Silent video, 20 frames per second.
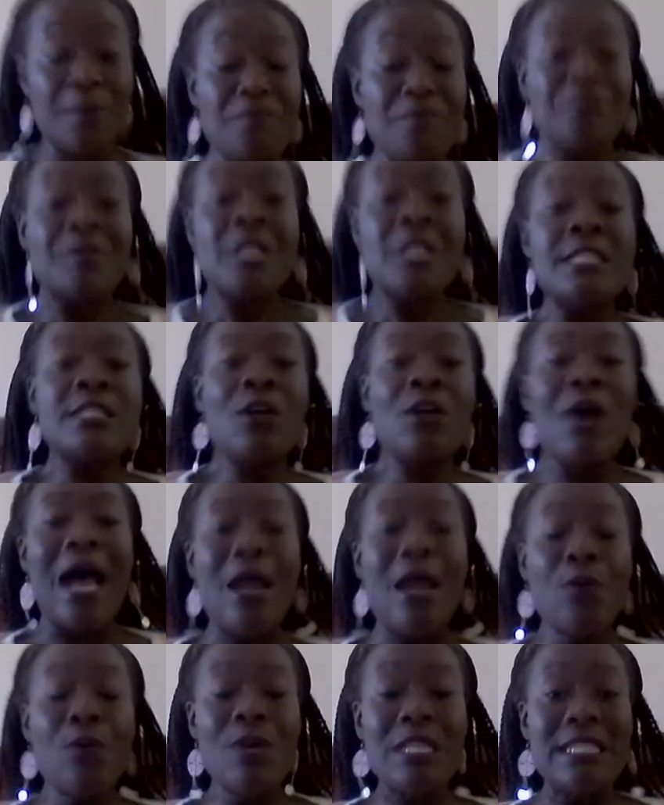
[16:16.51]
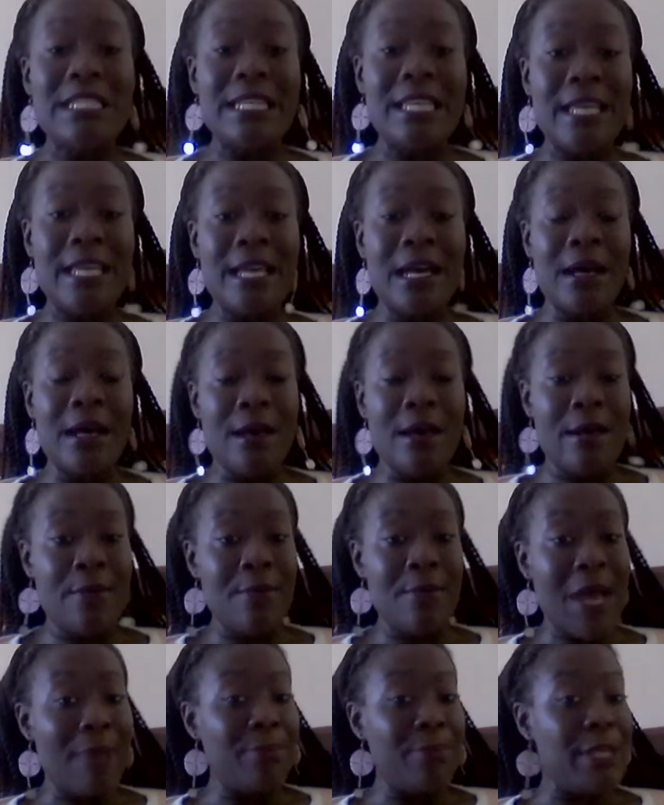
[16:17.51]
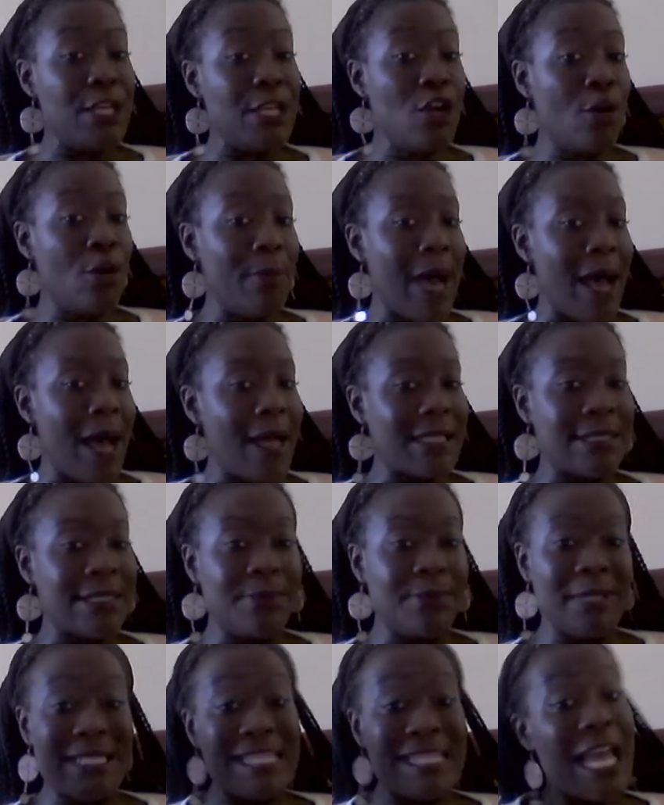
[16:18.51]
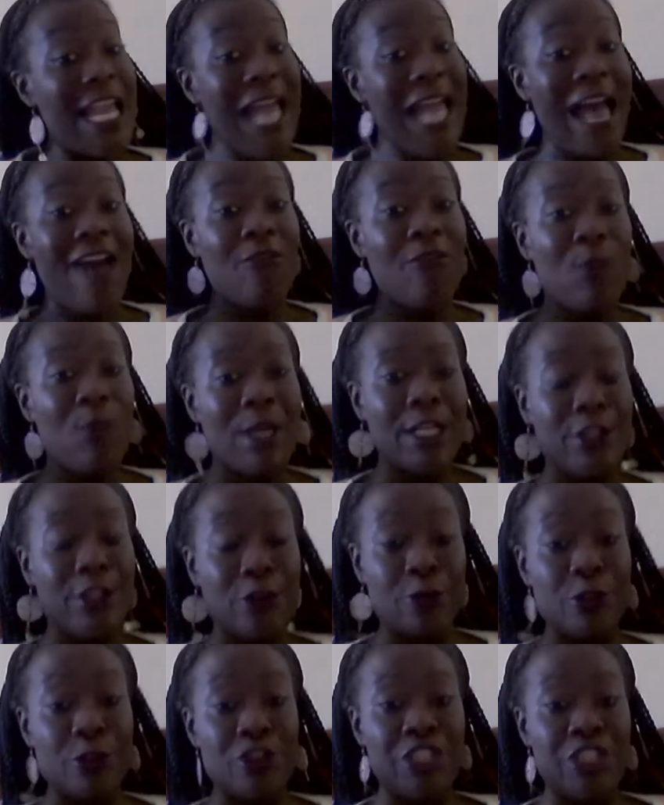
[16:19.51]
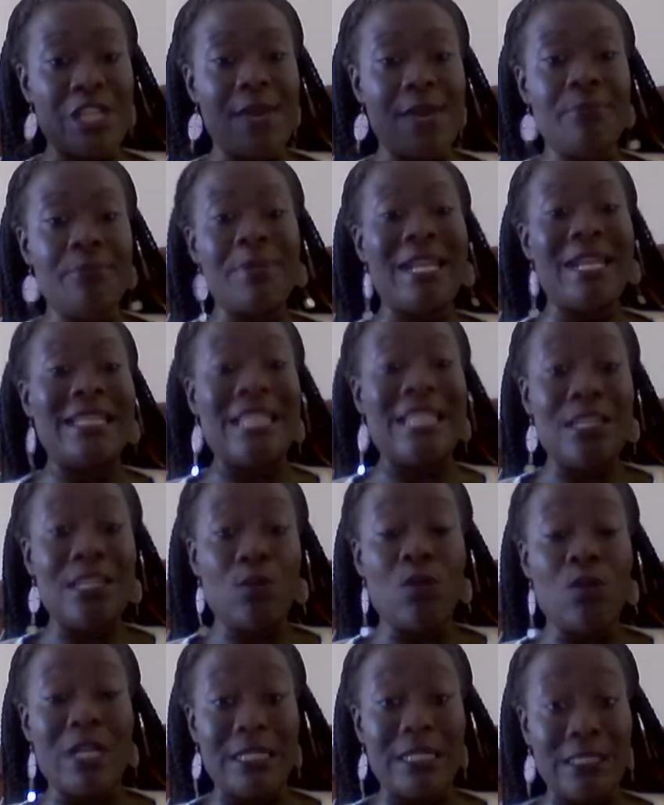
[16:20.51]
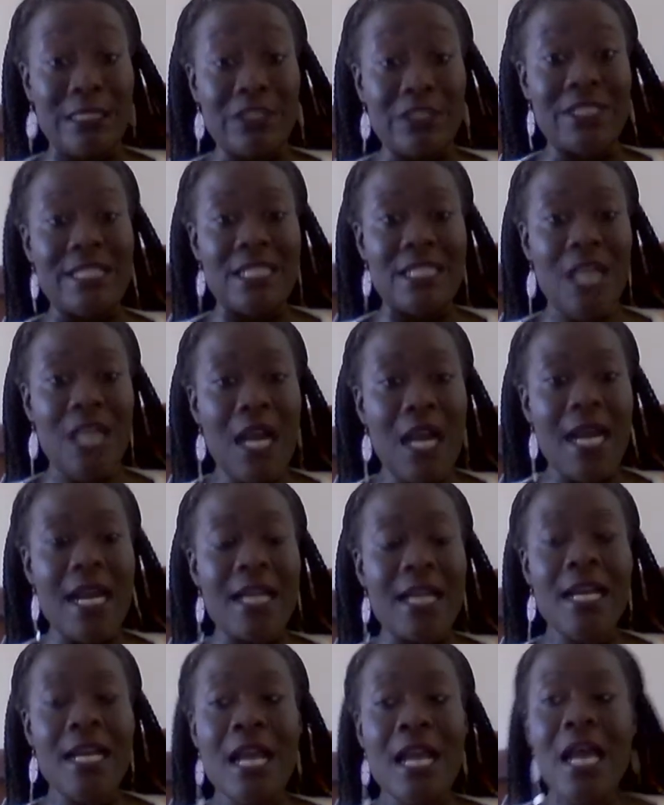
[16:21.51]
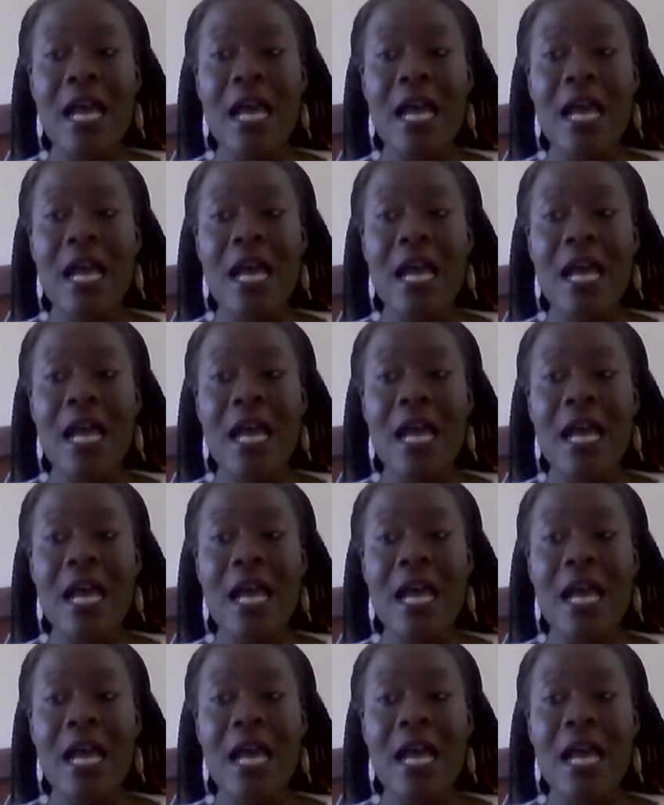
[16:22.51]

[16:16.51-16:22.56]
So I went to get a P.O. box because I have one in Arusha, but I needed one here in Dar.